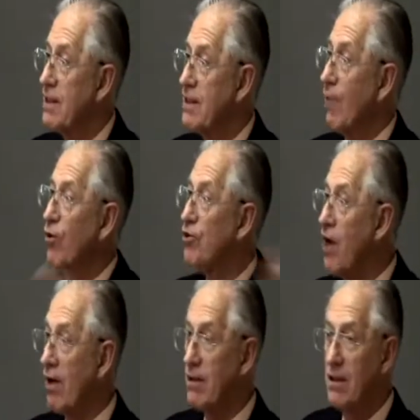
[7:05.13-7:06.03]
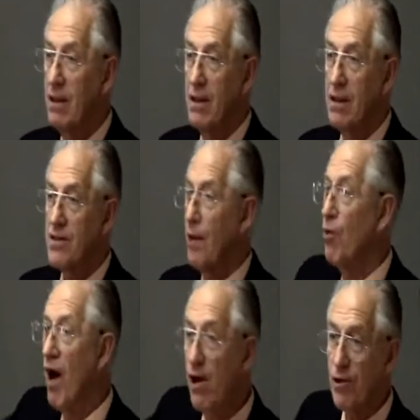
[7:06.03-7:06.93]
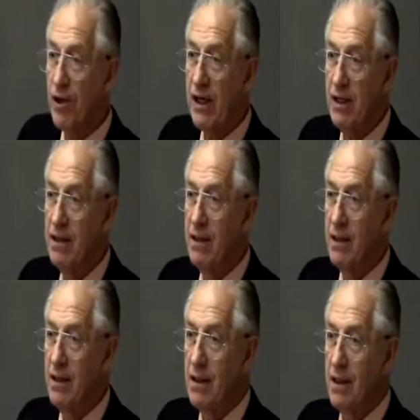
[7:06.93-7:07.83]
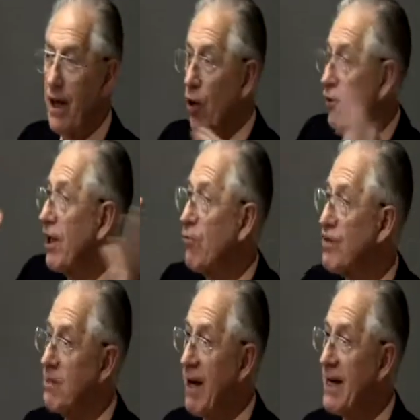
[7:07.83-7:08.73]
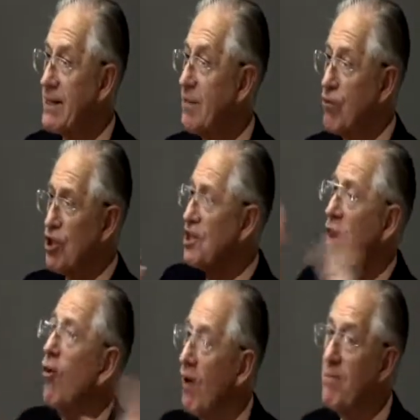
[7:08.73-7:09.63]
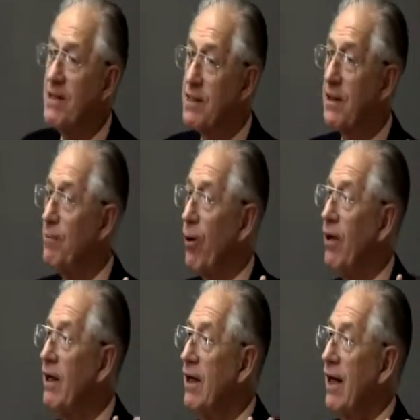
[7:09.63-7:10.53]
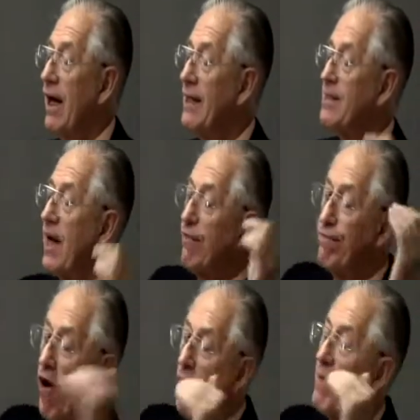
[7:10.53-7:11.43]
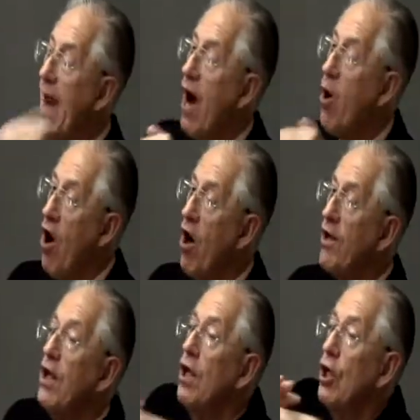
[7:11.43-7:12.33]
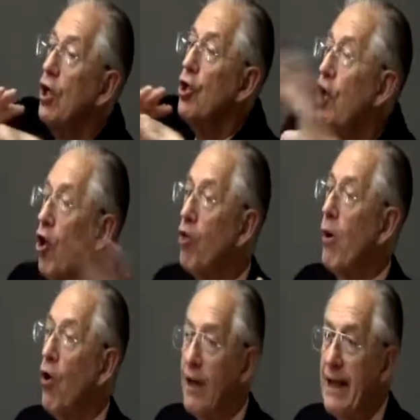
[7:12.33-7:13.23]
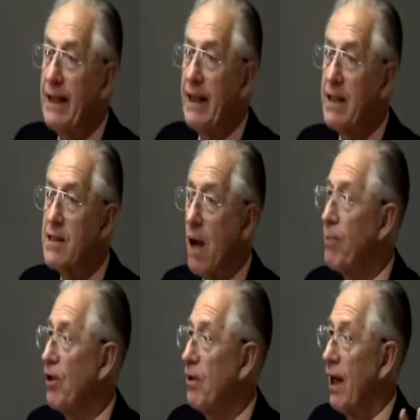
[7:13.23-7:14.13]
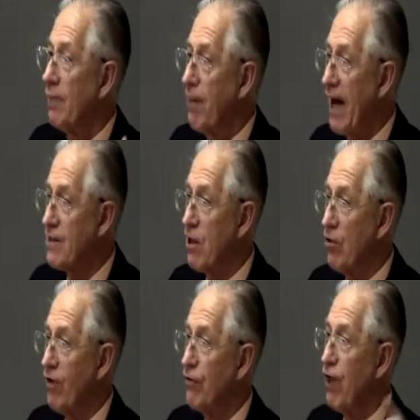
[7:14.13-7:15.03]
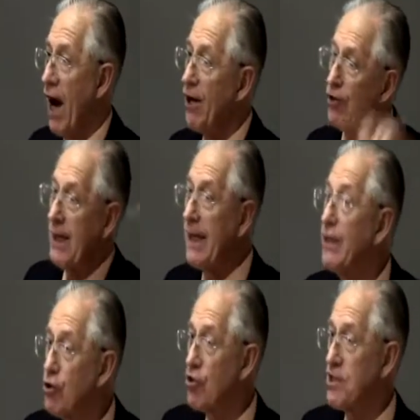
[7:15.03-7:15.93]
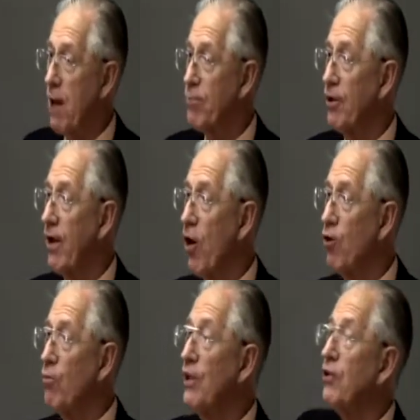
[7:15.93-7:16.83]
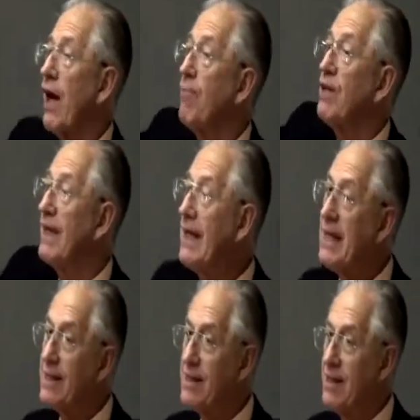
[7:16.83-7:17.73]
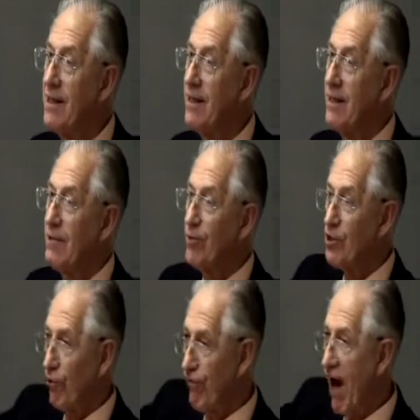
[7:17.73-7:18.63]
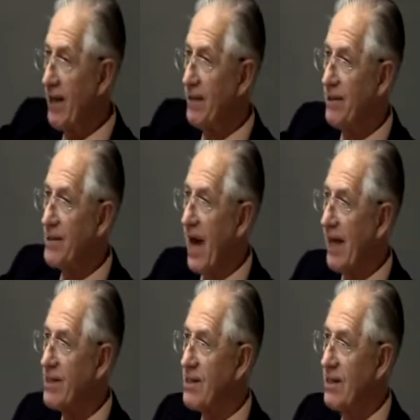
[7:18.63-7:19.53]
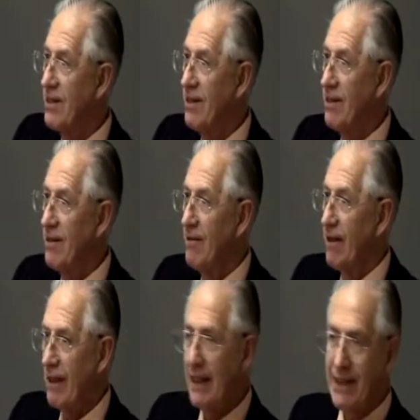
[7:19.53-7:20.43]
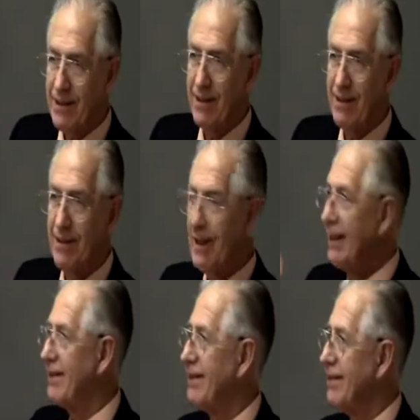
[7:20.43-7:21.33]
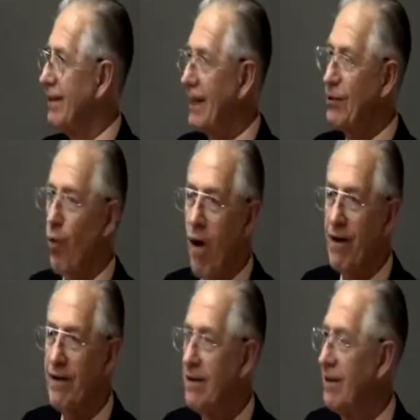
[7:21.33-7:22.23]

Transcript: Some were drunk, some were hungry, the whole thing was a mess. It was just totally missing the point. And he said, from now on, no more eating supper at Passover. If you're hungry, eat your supper at home. When you come to eat, which you'll find in the text, eat, eat, eat what?